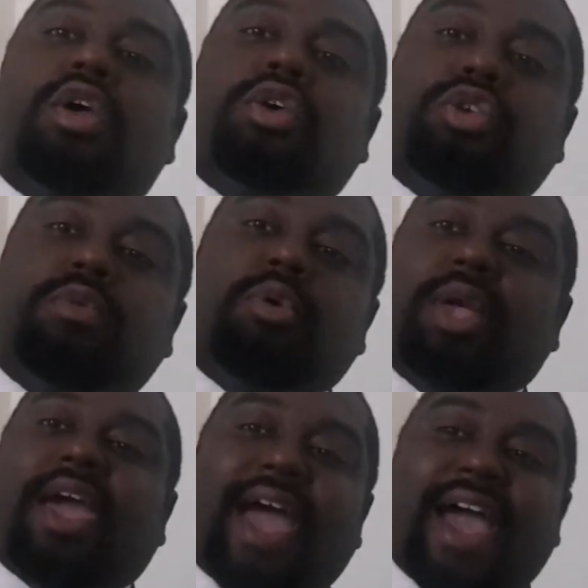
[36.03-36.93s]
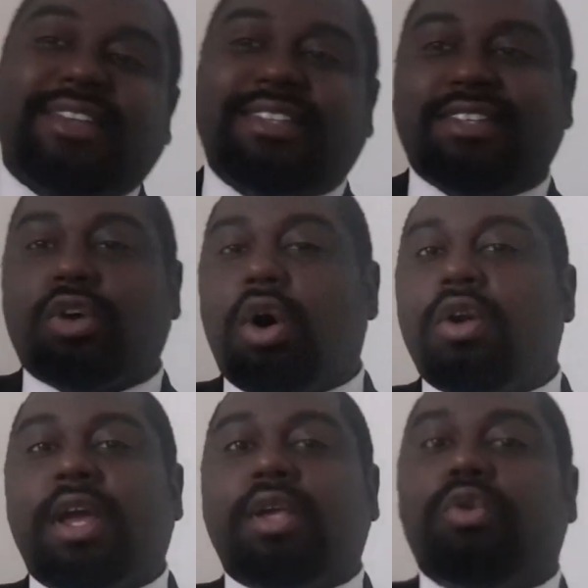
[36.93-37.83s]
you will get access to
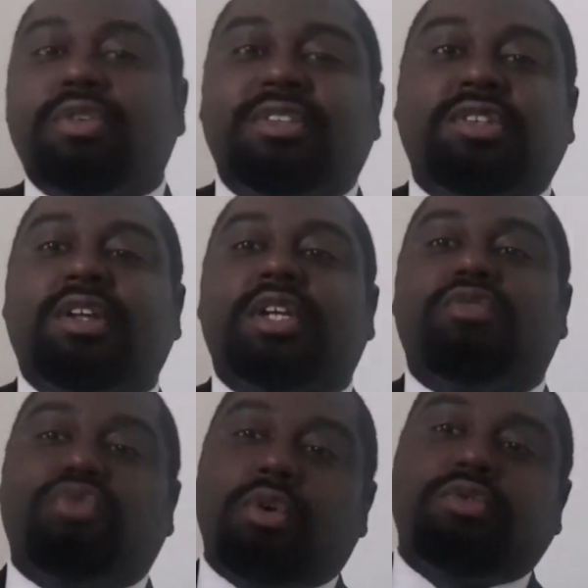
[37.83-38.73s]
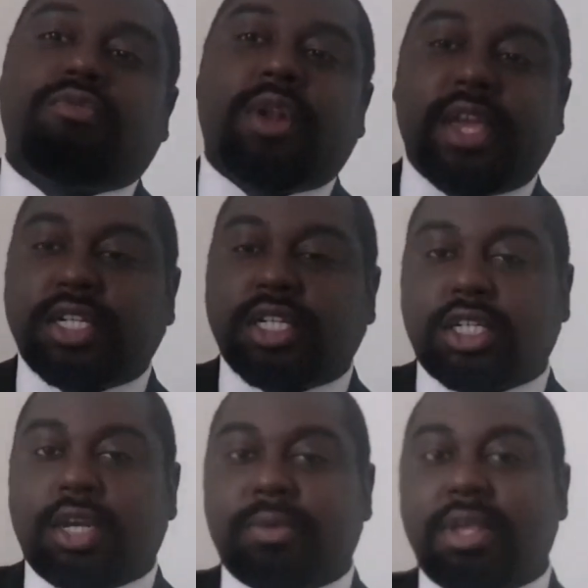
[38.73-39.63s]
online courses such as Roles and
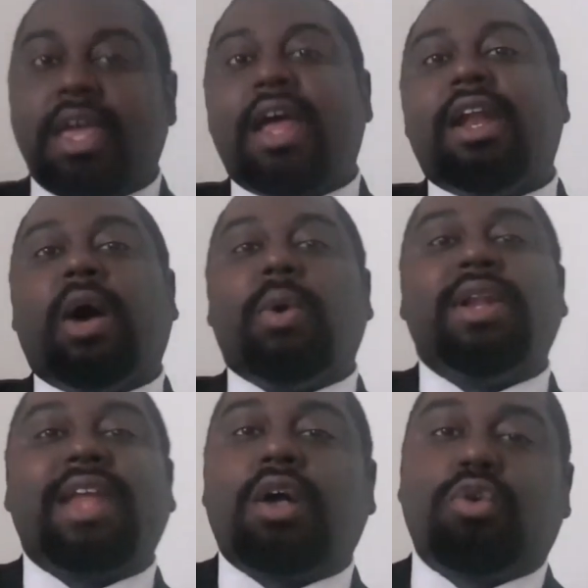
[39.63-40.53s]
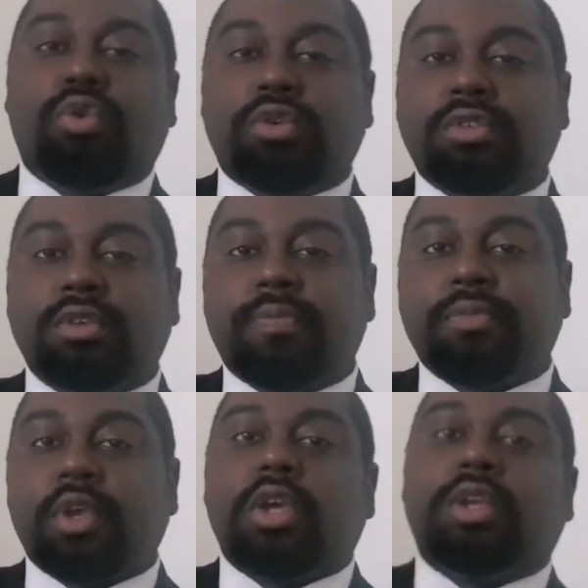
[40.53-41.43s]
Relationships. Now, in that course,
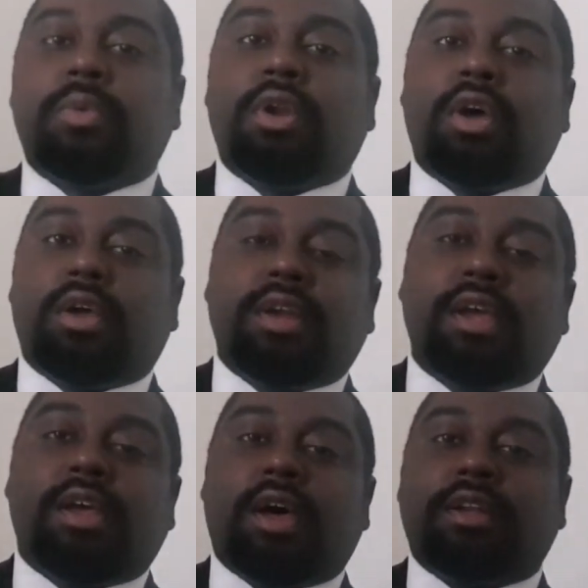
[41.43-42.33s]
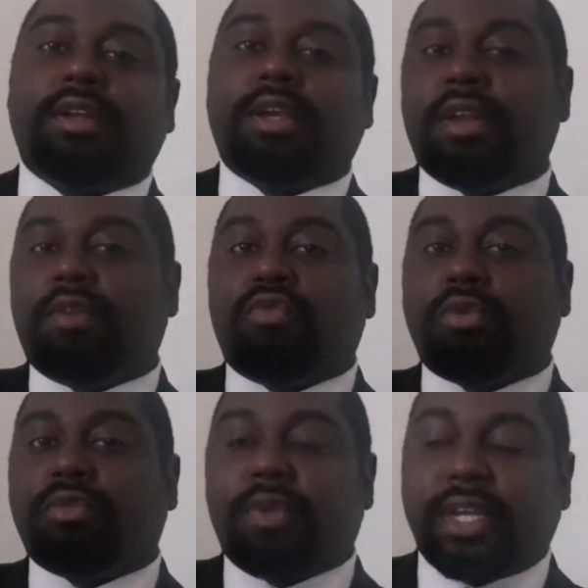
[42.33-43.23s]
you will learn in
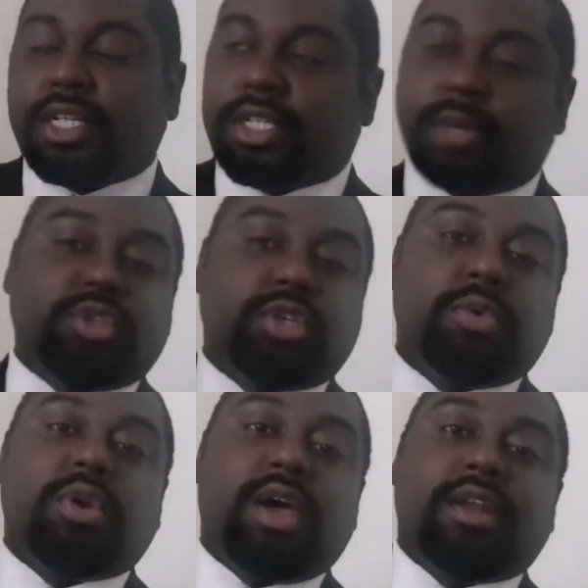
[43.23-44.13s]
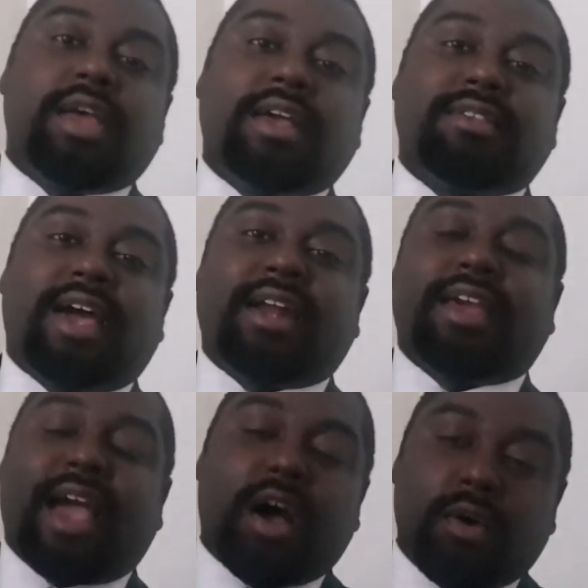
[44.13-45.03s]
Roles and Relationships, you will learn
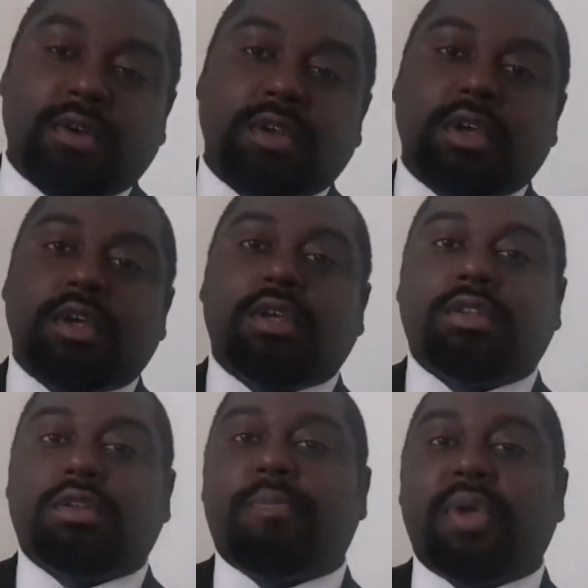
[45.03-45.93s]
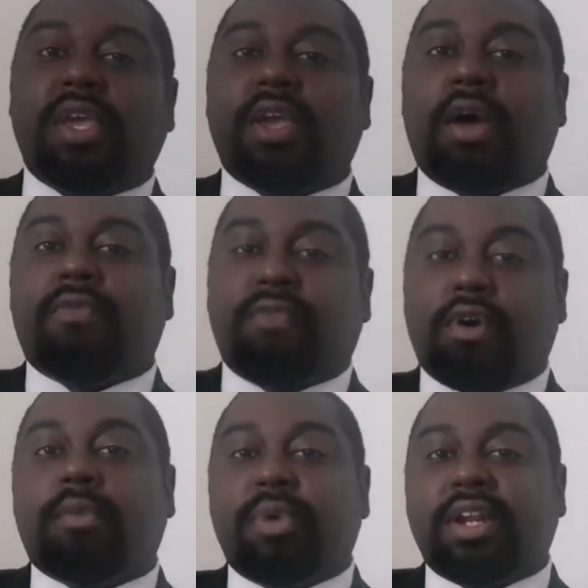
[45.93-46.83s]
exactly how to be a
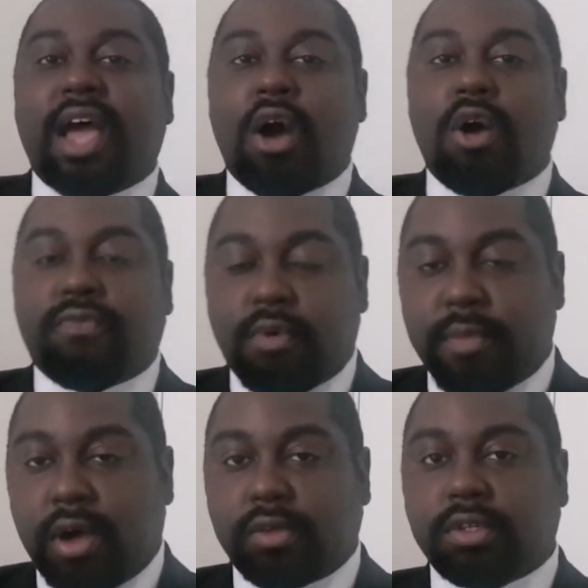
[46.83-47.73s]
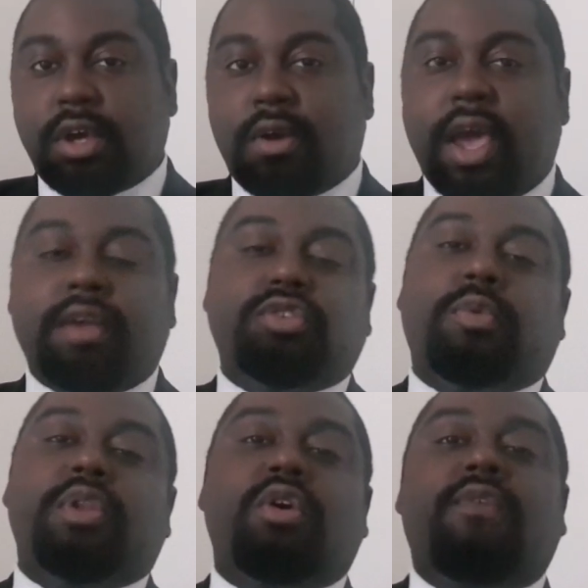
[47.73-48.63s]
thoroughbred alpha male. All right.
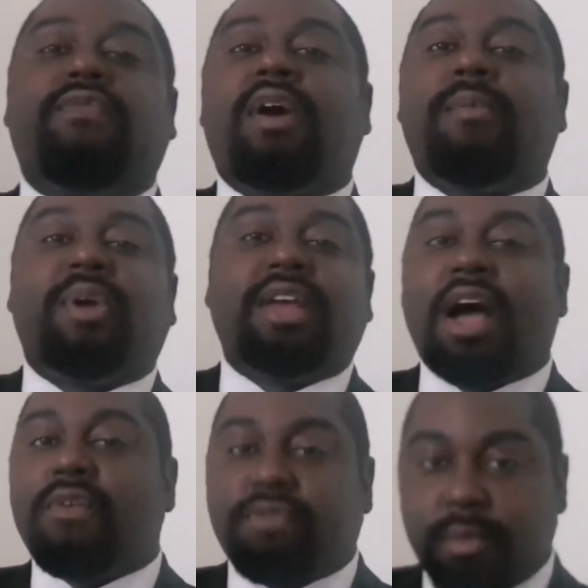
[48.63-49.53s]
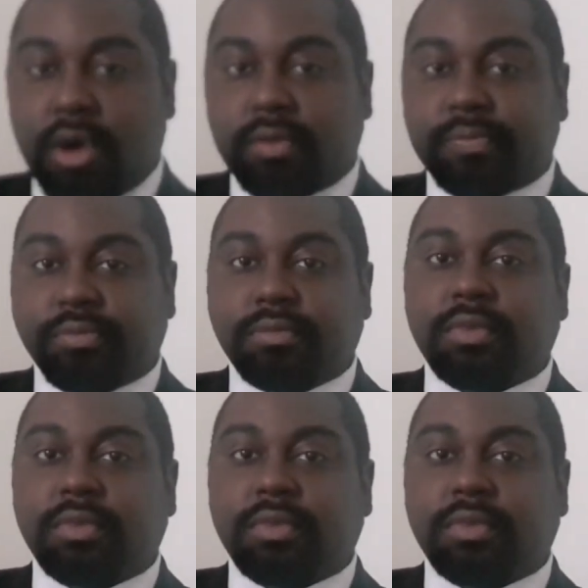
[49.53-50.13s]
So when you're a thoroughbred alpha male,